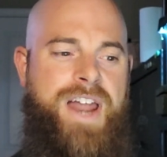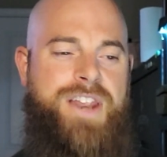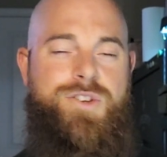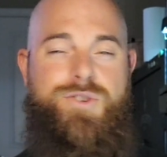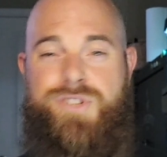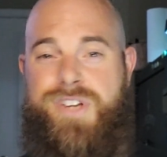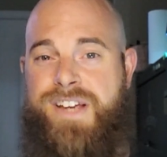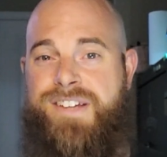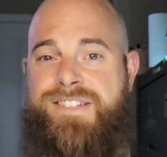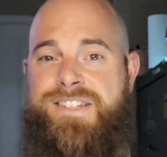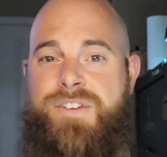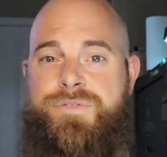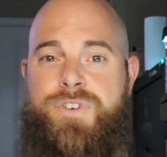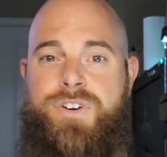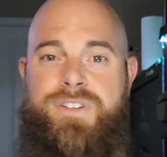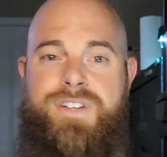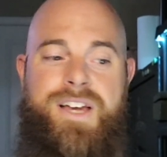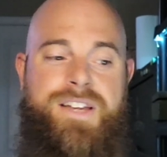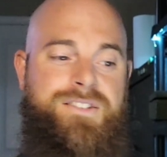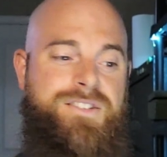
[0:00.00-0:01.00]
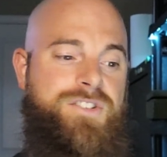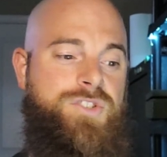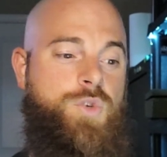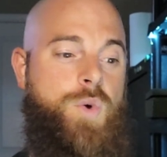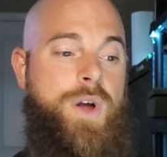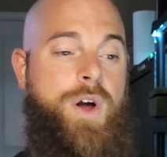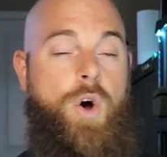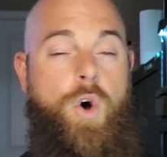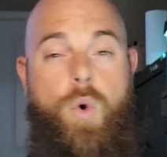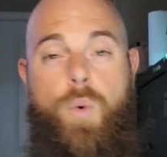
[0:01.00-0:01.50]
It usually has different lenses,
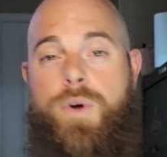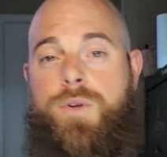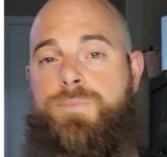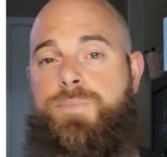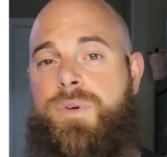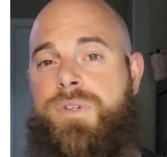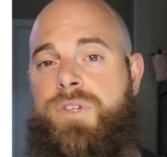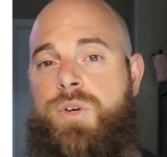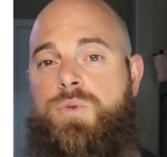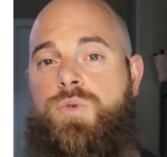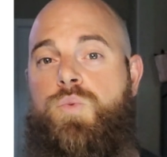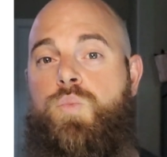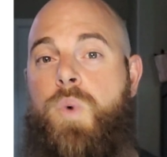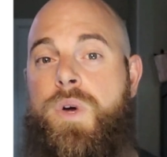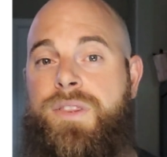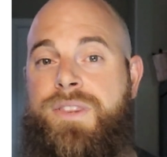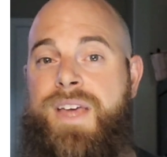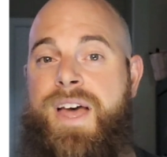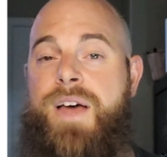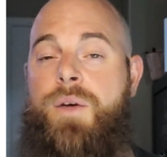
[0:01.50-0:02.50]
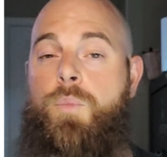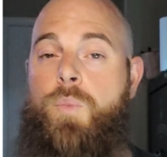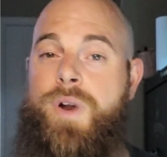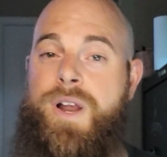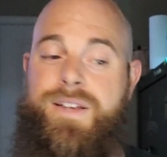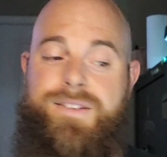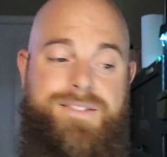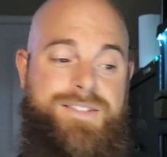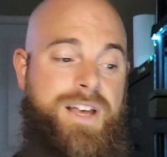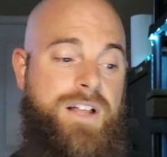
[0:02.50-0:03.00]
so I always put those with that when
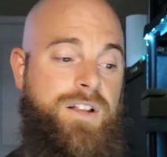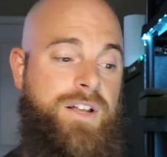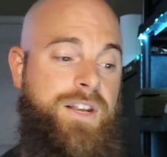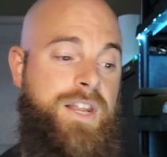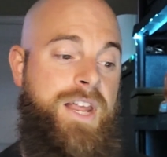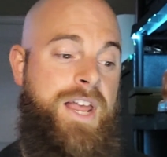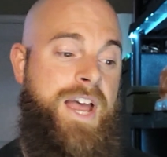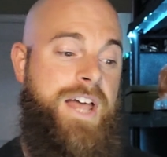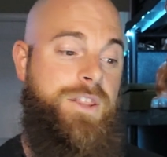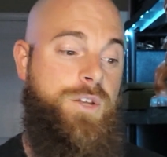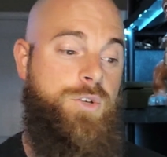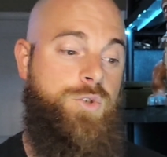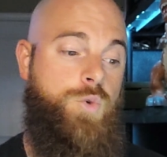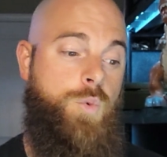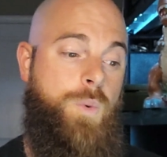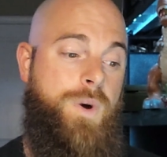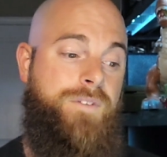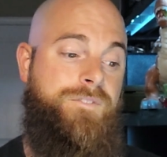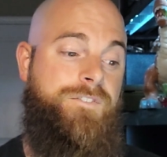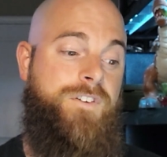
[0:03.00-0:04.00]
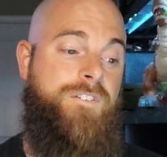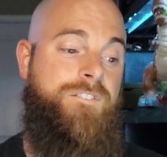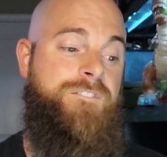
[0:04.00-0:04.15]
I sell it. And this one went for